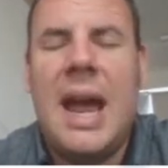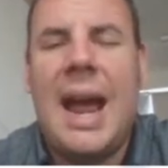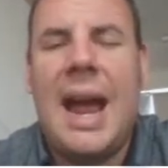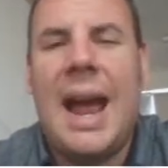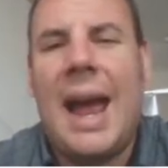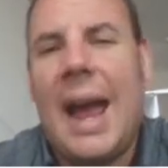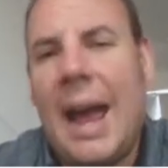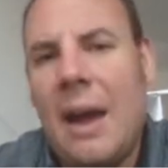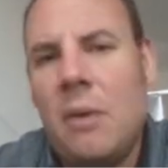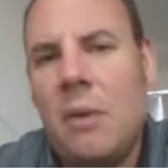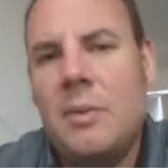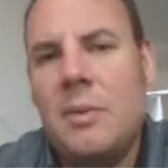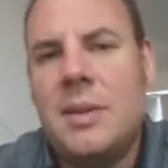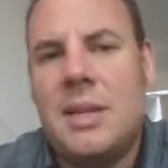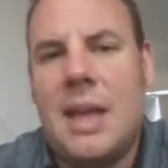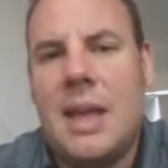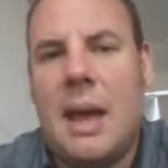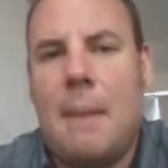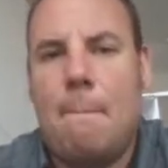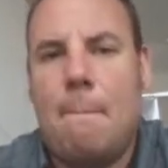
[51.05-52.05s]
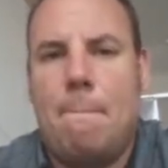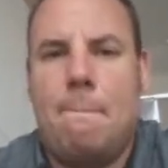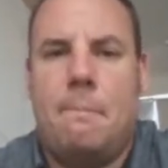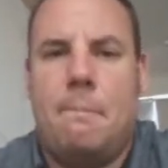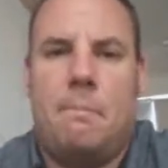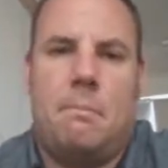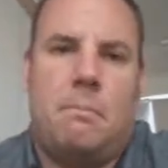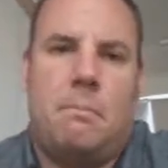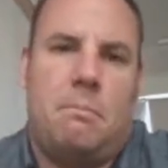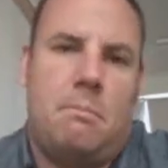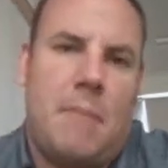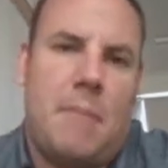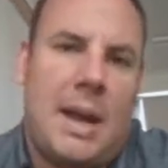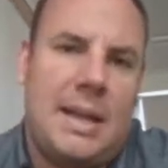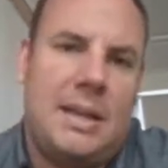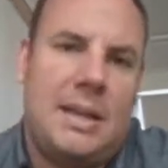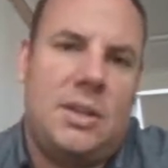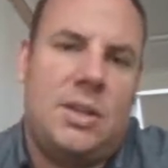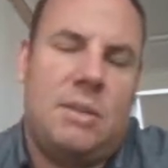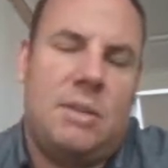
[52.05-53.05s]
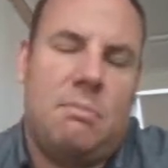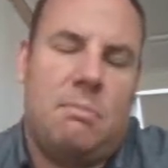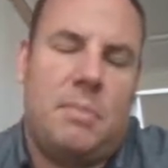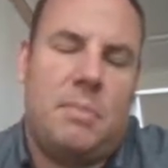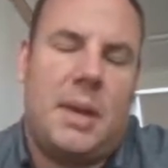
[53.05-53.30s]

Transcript: How is that managed?